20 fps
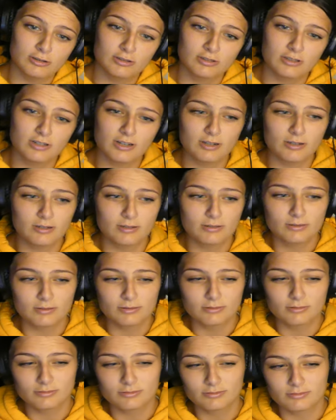
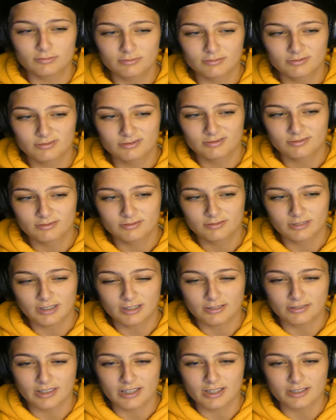No, I
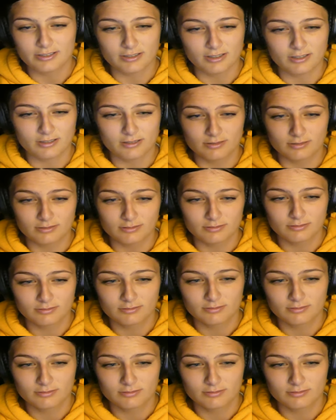don't think so.